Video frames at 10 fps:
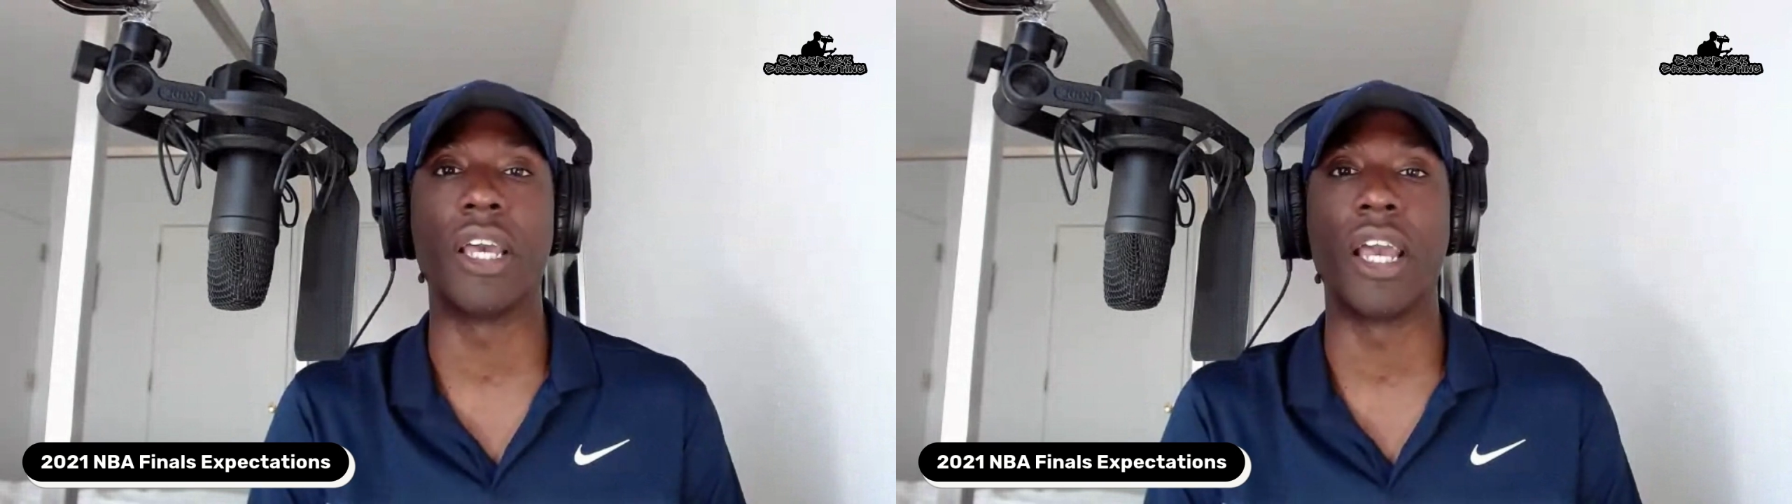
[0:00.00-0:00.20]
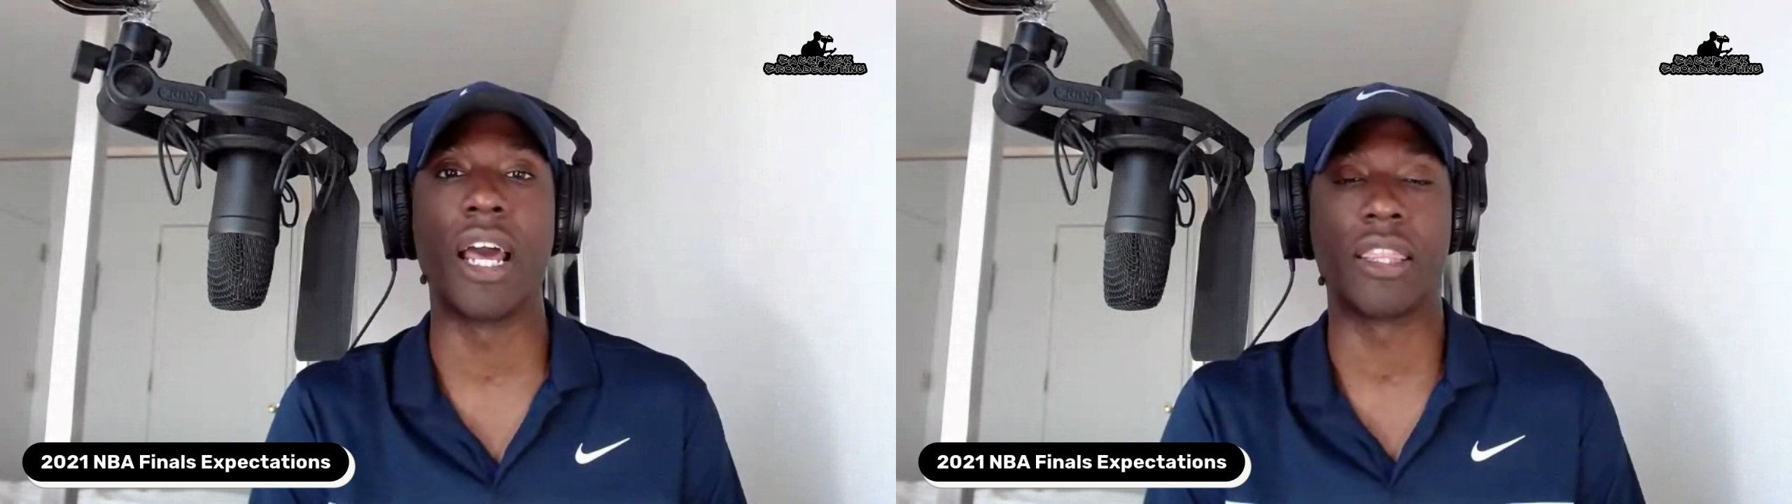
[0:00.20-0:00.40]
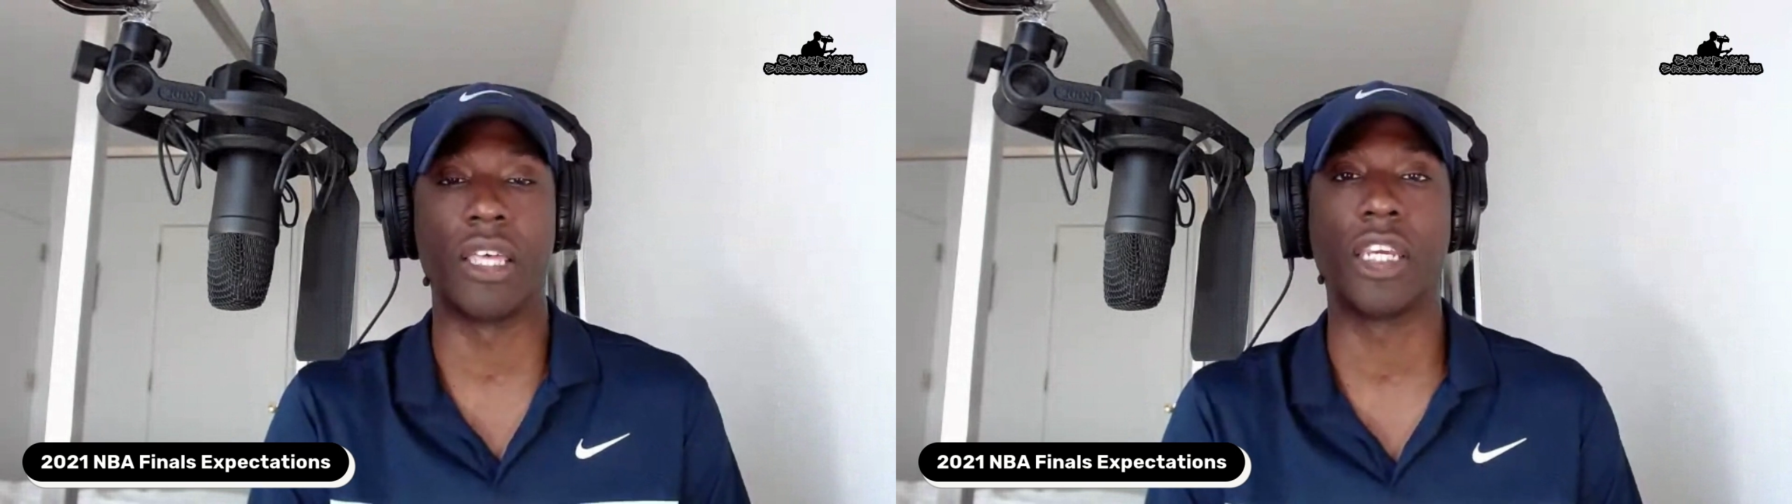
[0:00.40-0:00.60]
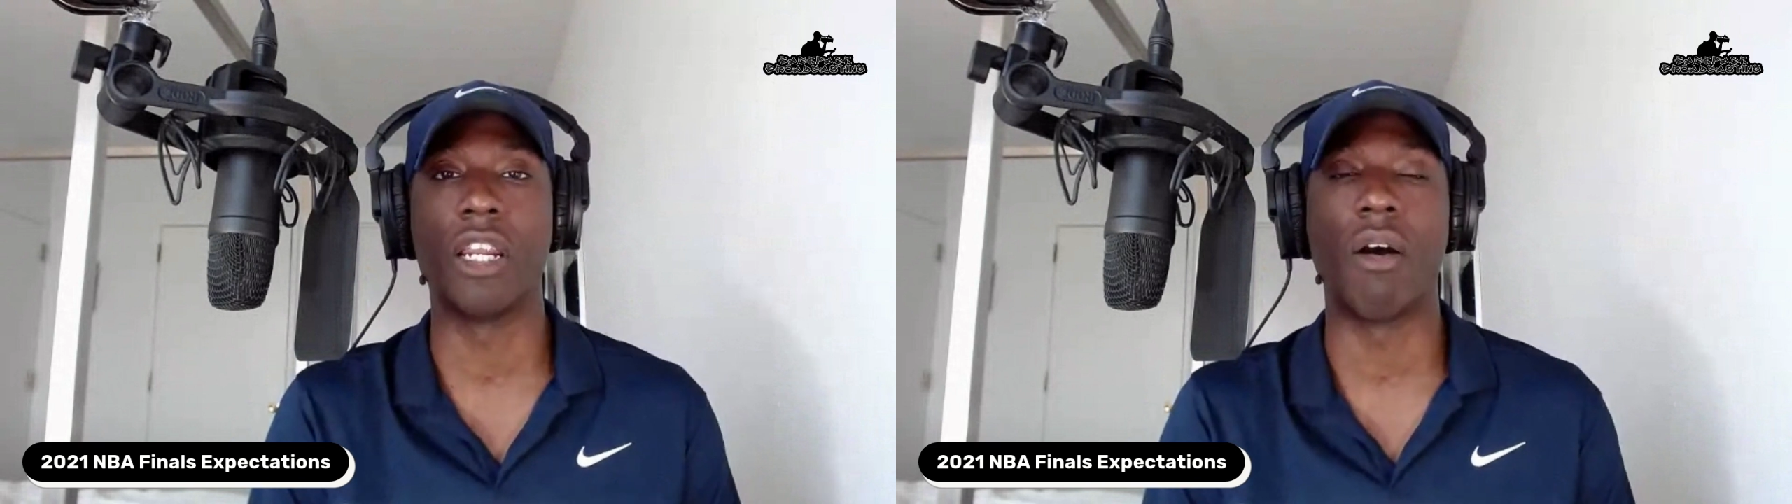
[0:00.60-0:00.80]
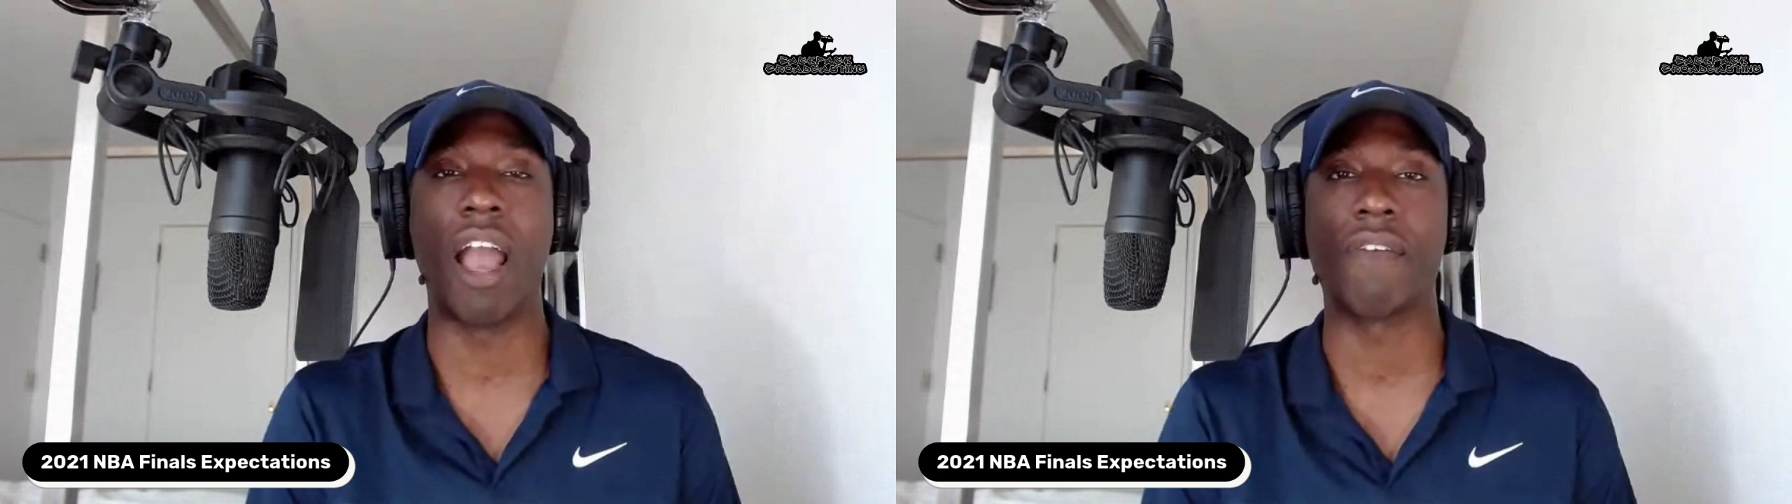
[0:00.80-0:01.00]
And I think,
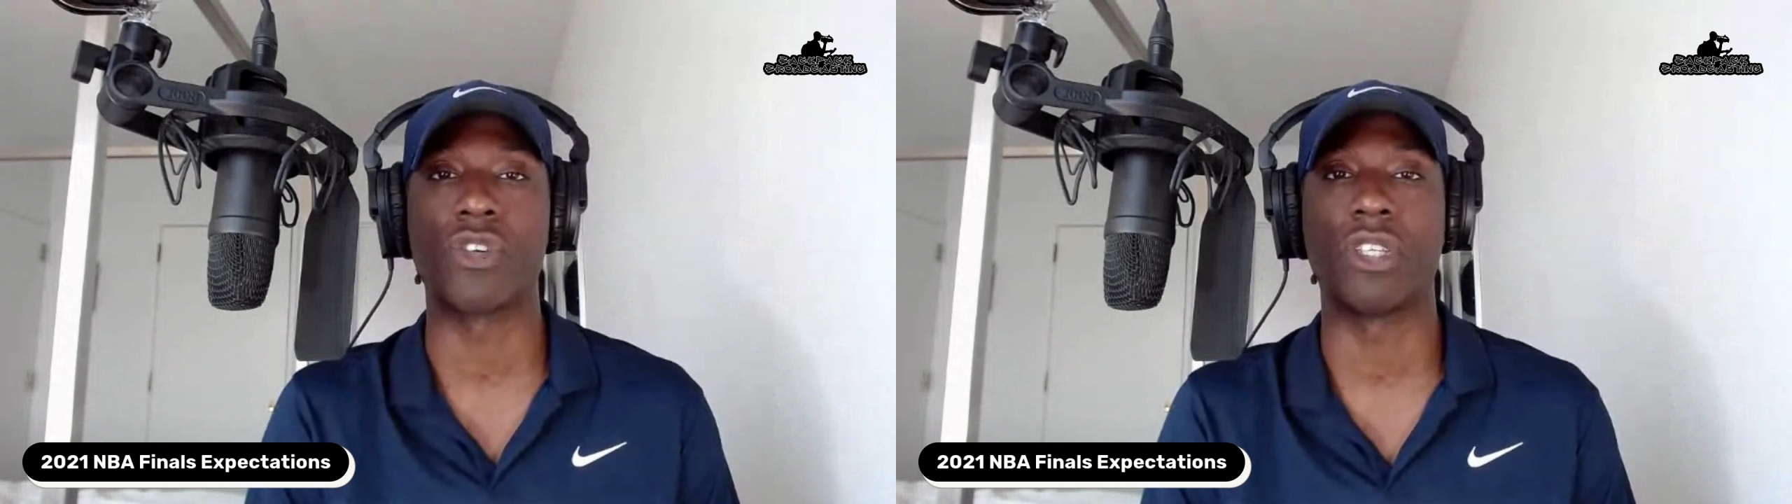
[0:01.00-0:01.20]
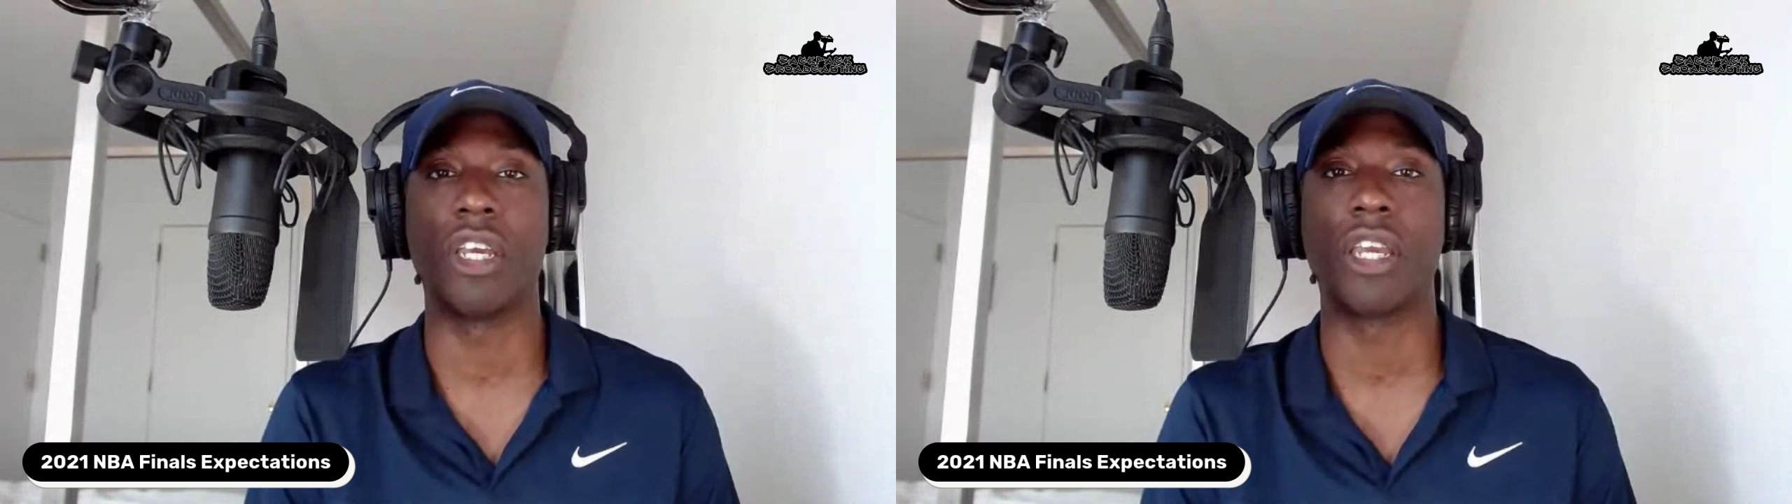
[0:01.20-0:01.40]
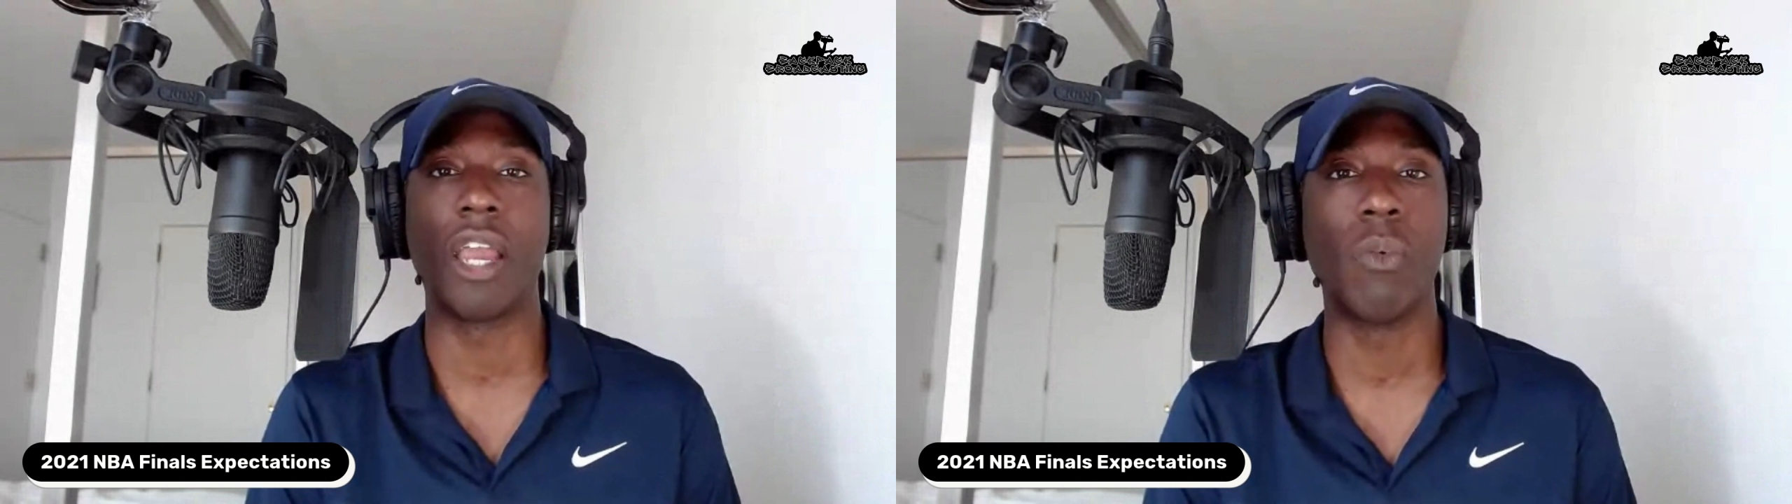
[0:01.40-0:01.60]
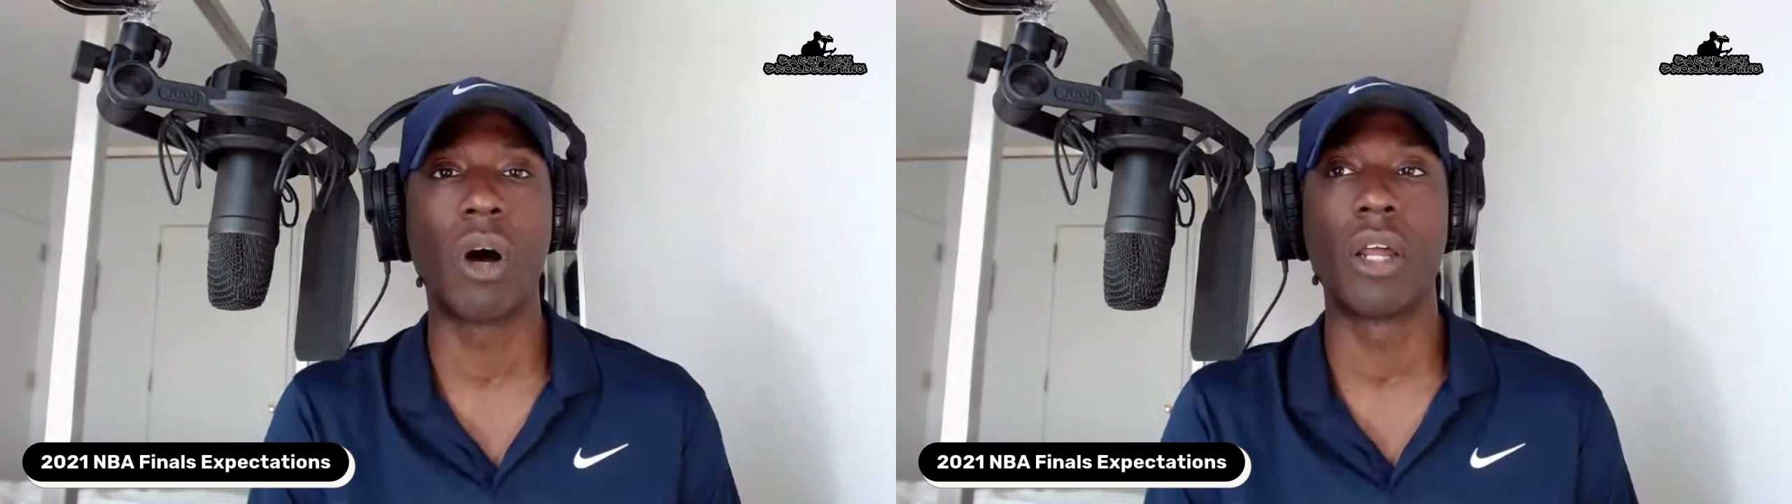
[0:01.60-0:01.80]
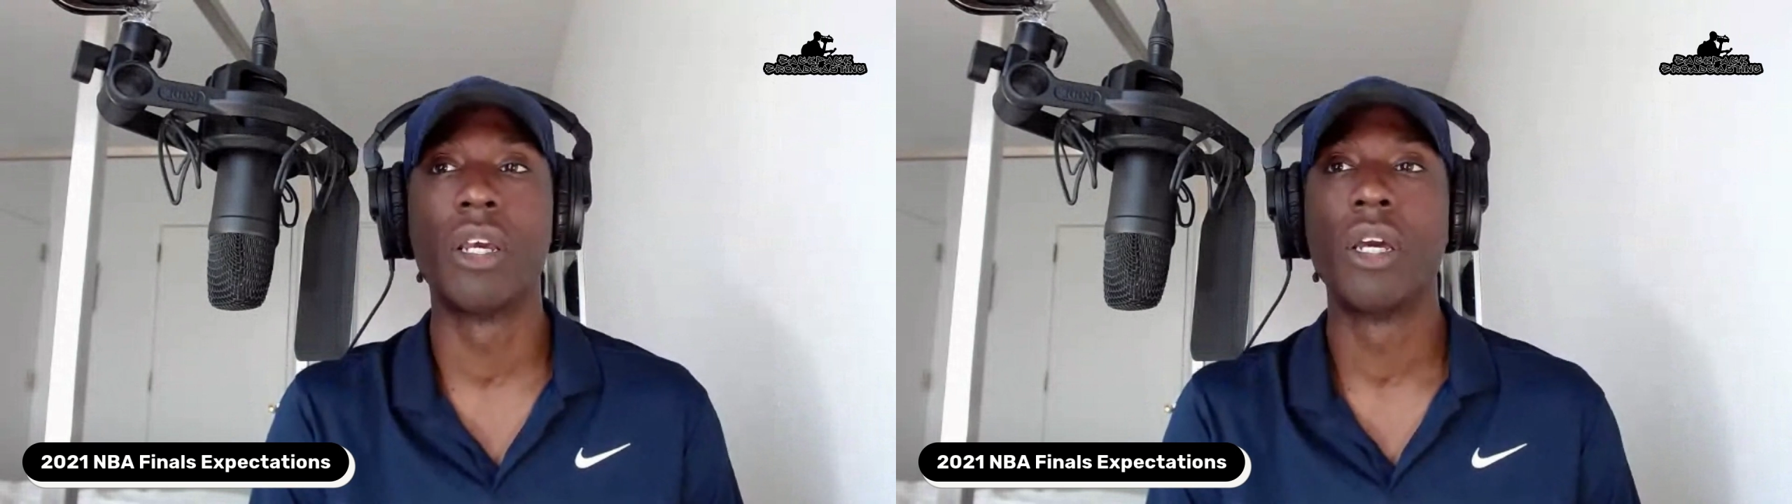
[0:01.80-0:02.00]
after seeing Game
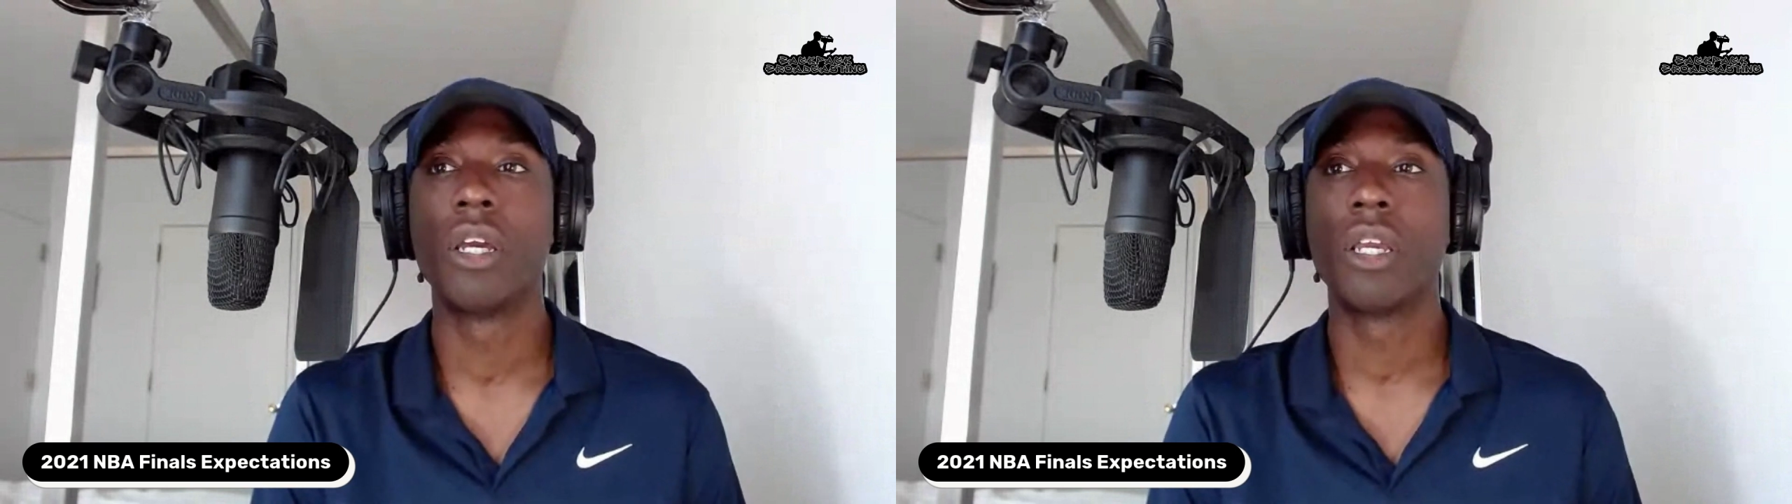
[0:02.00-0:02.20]
1,